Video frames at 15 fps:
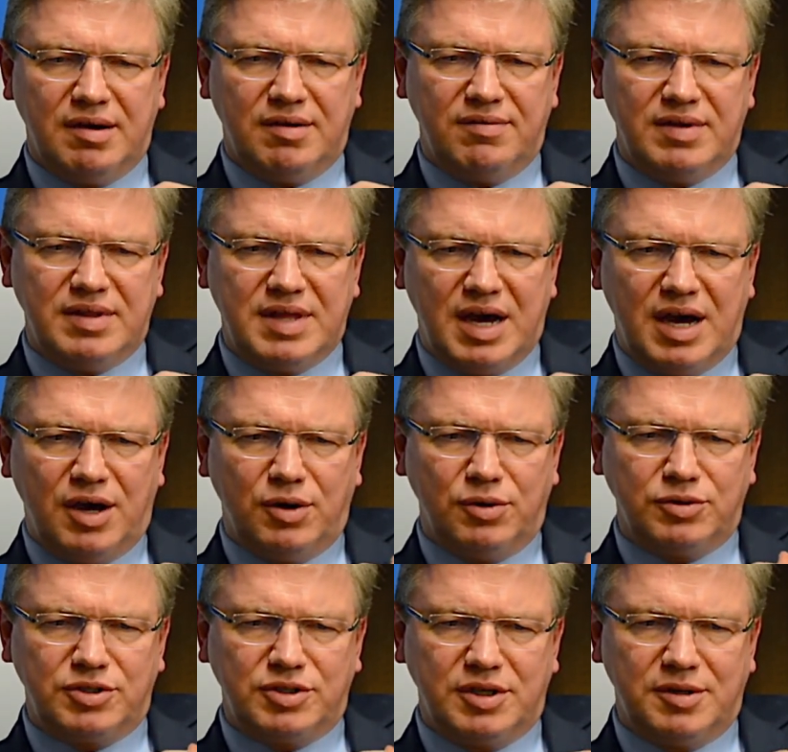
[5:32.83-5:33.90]

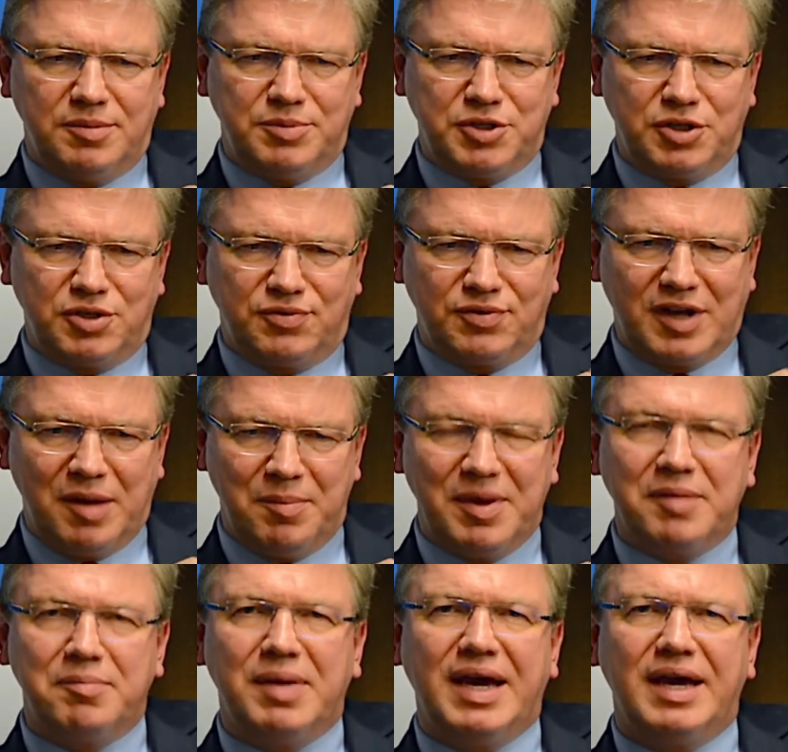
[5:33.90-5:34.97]
without sort of
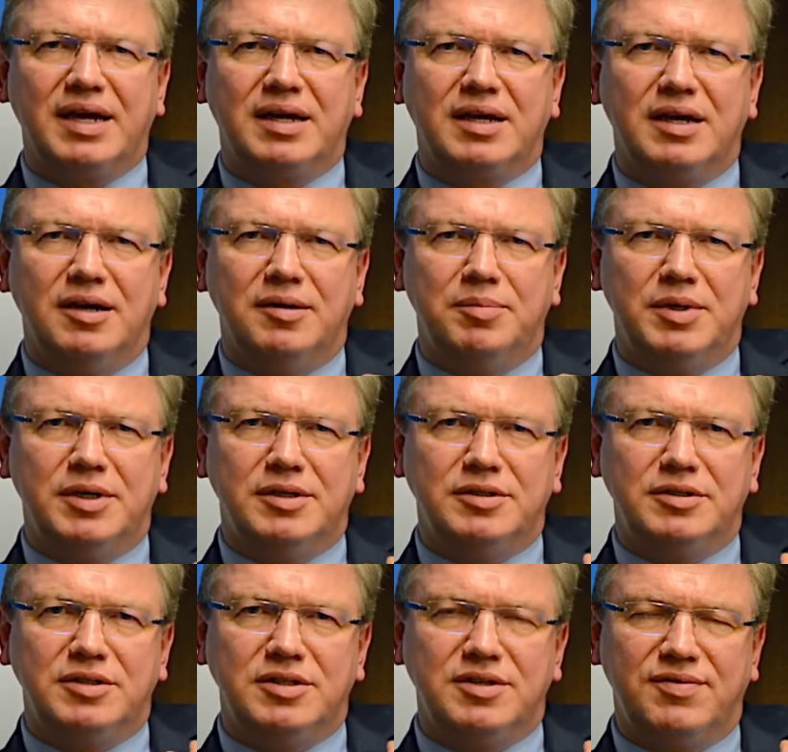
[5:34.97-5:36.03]
coming back to
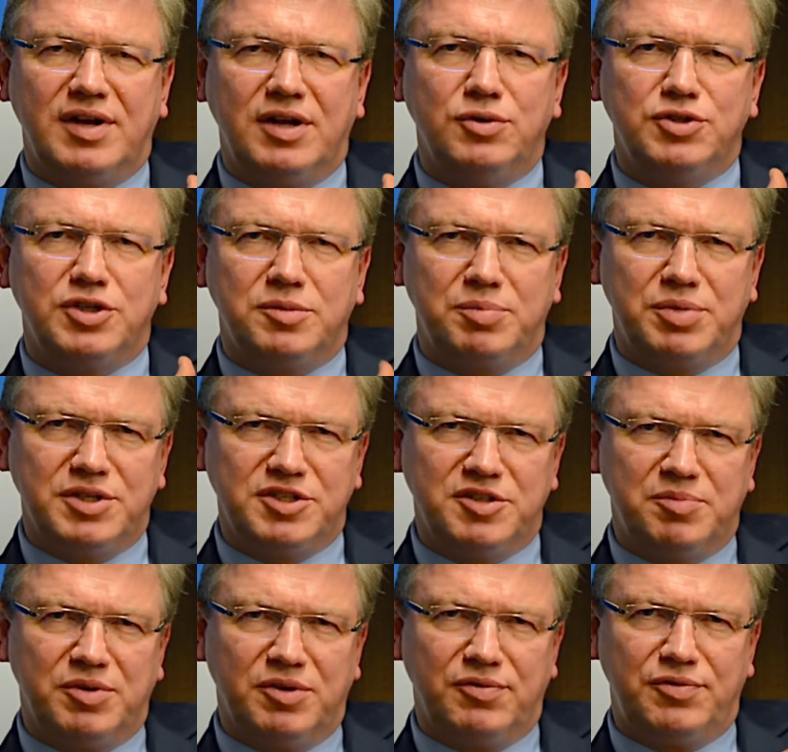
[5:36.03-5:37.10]
the values and
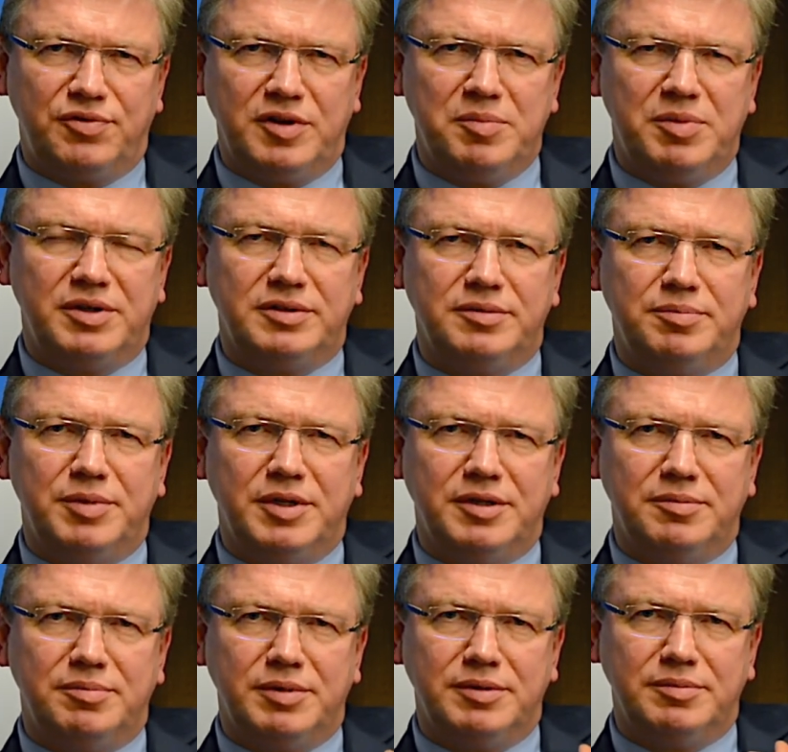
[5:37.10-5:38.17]
principles of
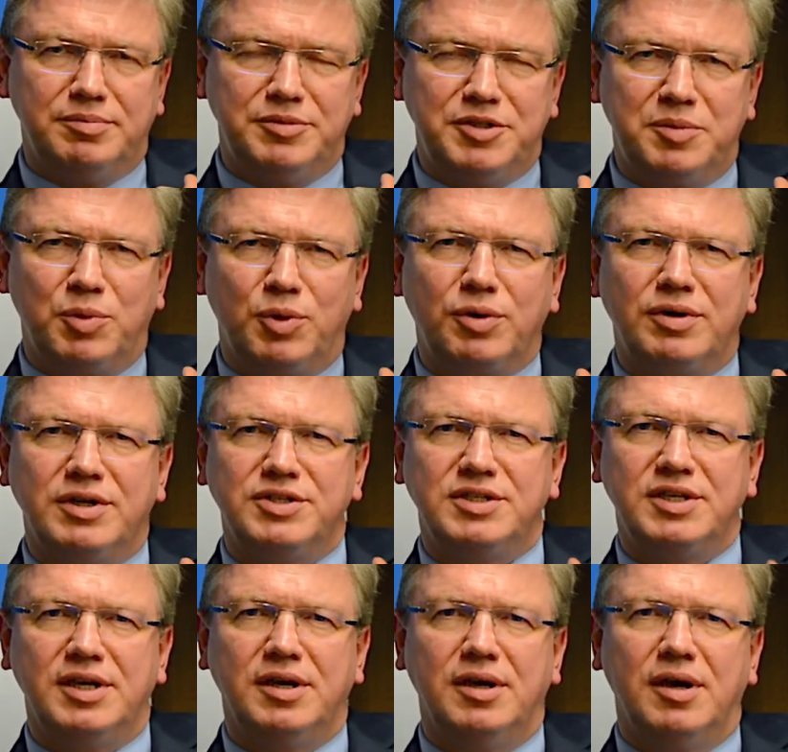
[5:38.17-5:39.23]
liberal
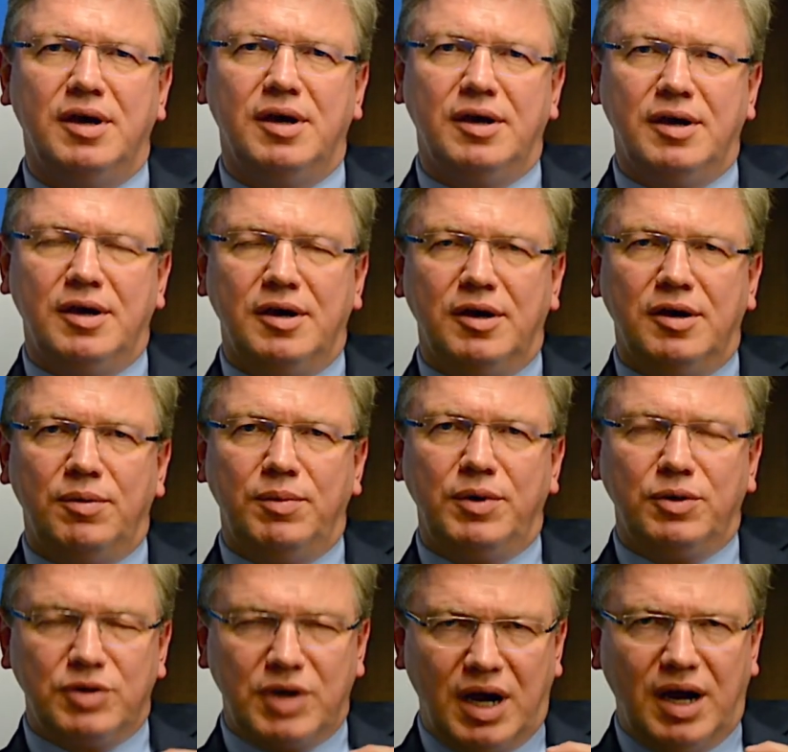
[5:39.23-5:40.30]
democracy, we
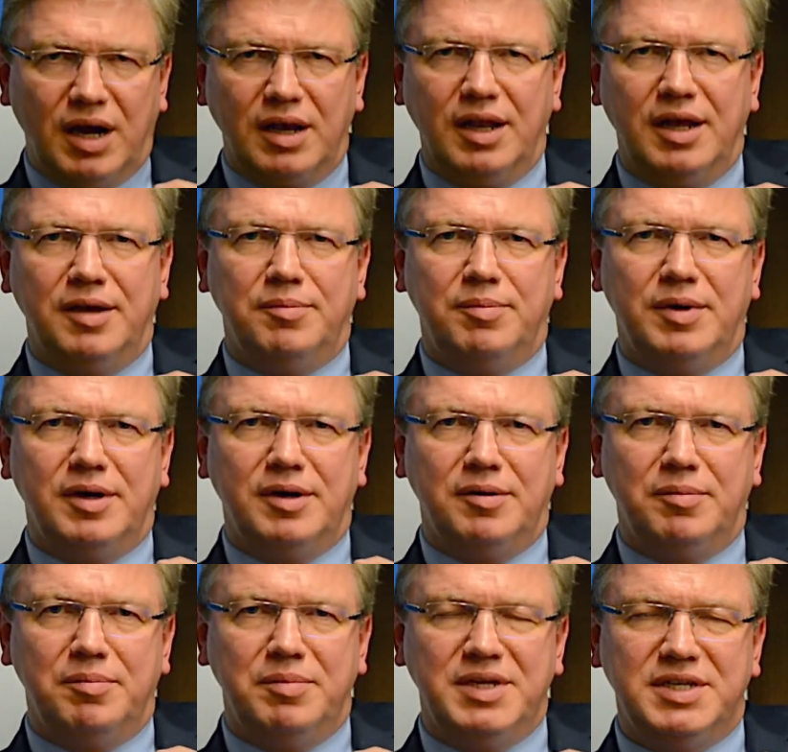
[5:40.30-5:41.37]
could hardly
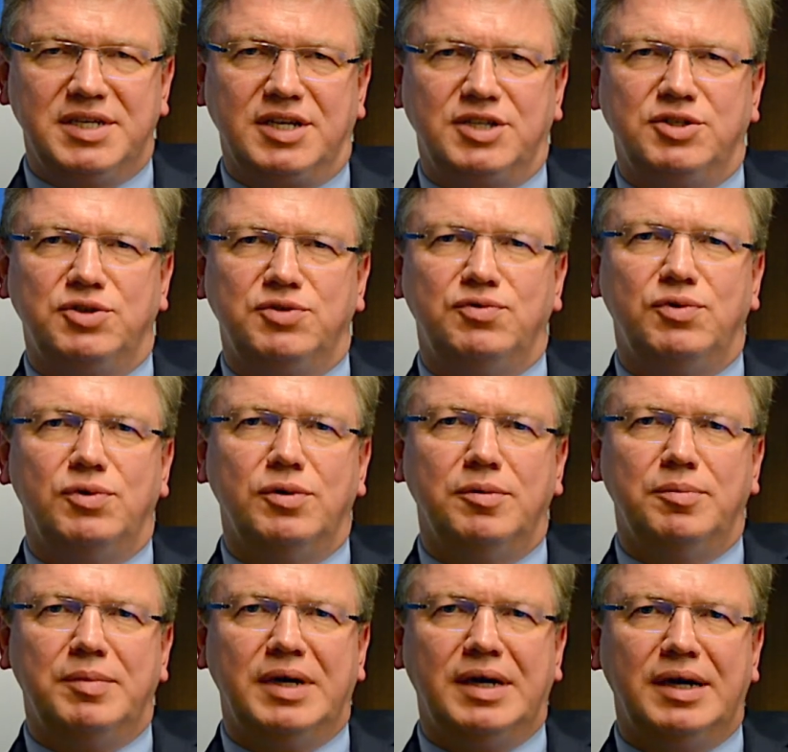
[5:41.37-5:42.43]
be successful
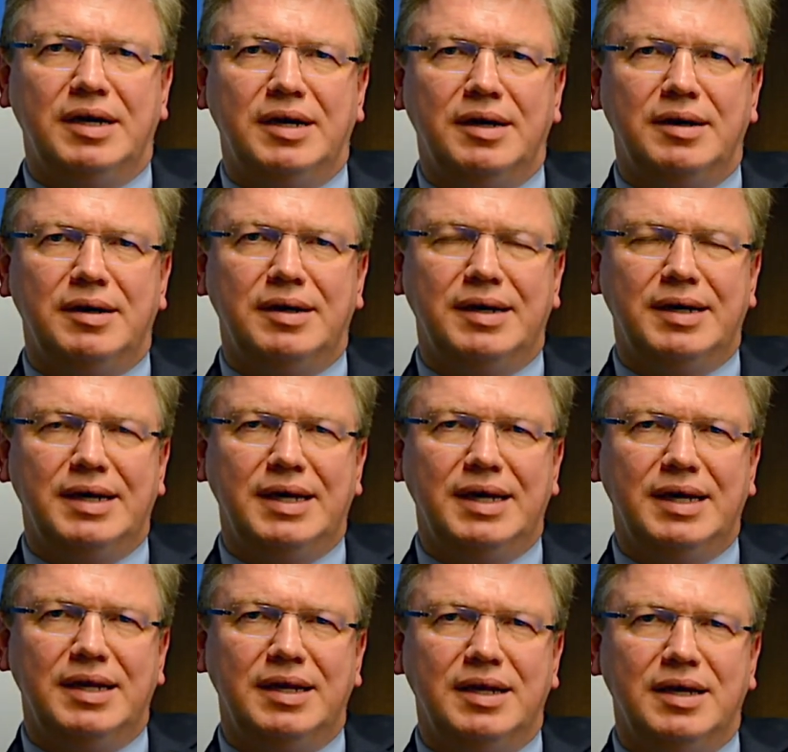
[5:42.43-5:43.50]

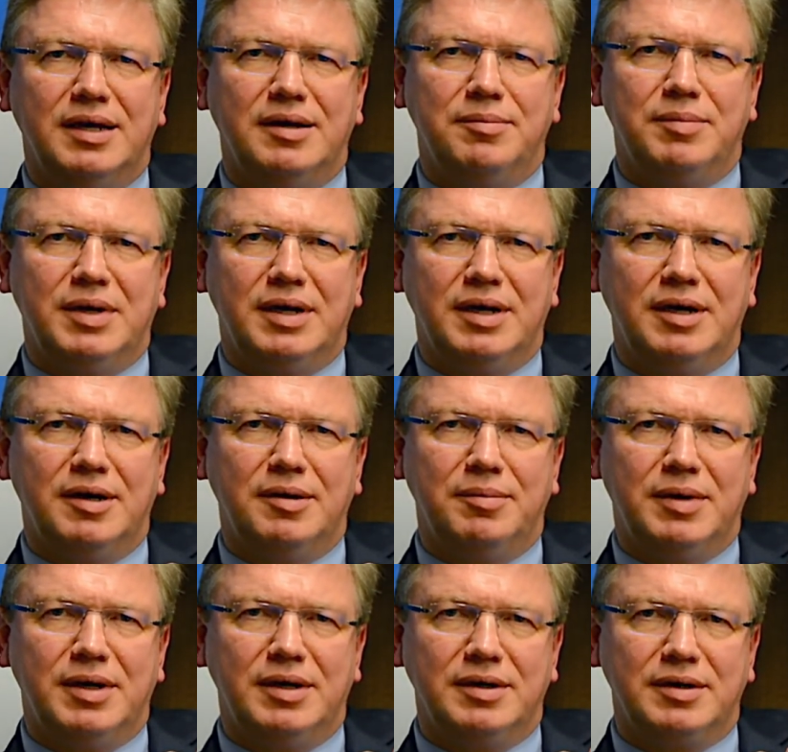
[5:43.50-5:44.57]
in
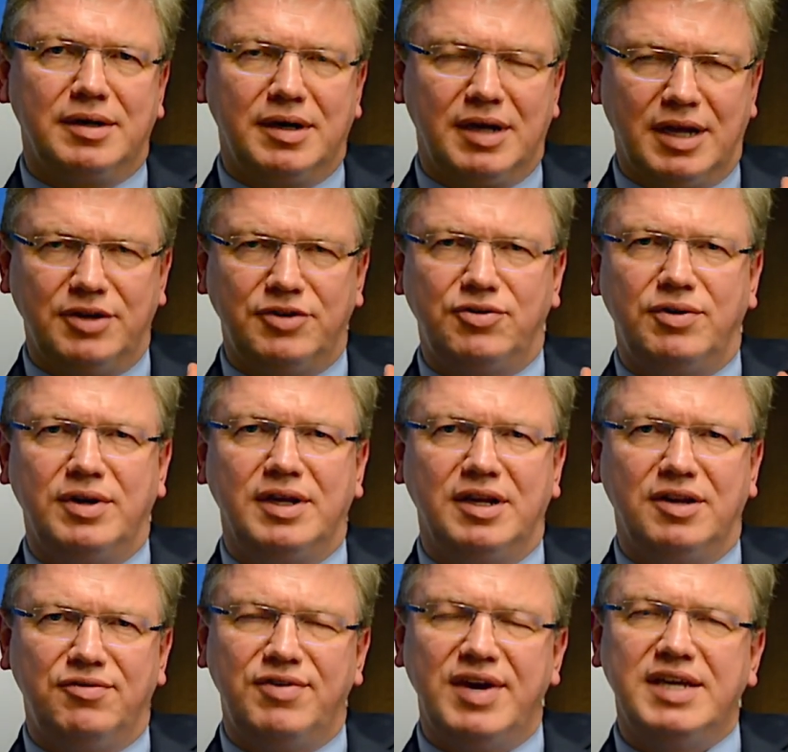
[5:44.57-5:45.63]
countering
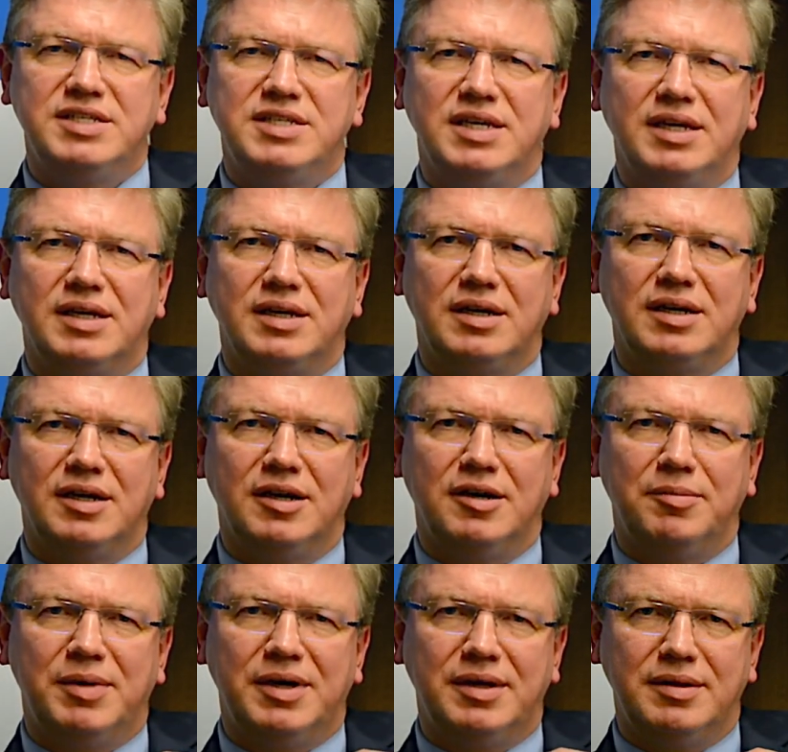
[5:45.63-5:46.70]
and facing
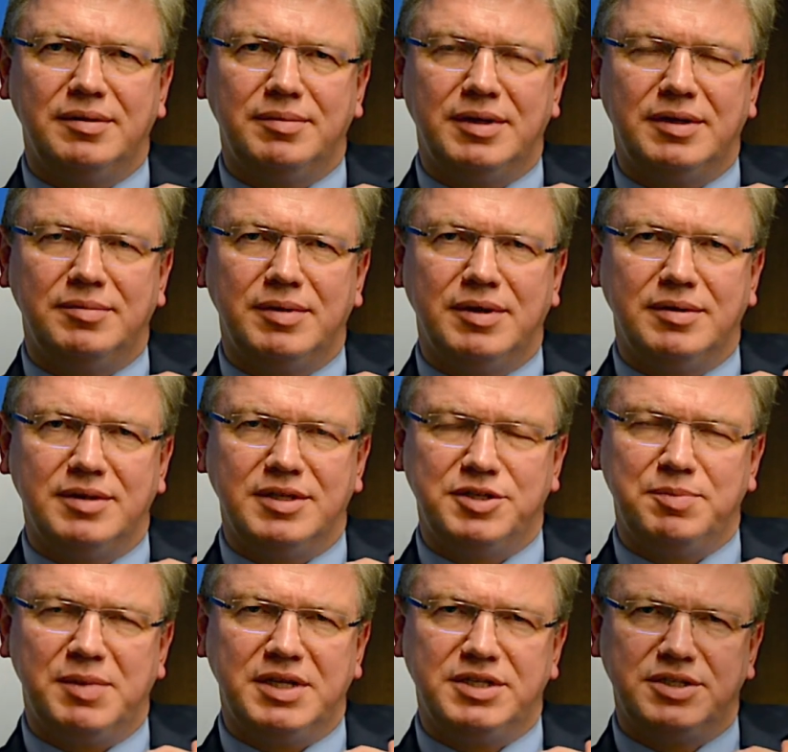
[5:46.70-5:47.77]

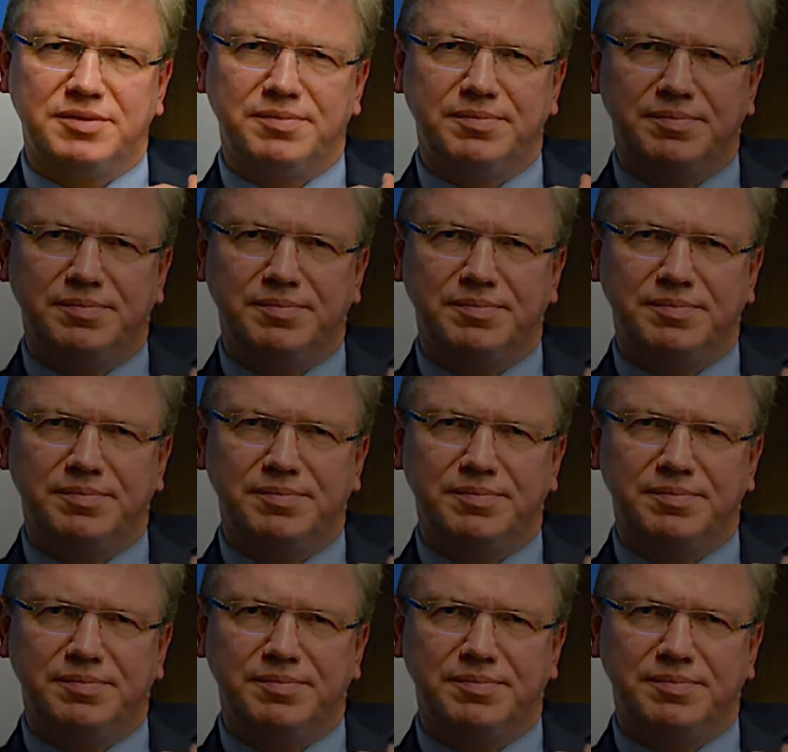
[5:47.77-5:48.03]
this menace.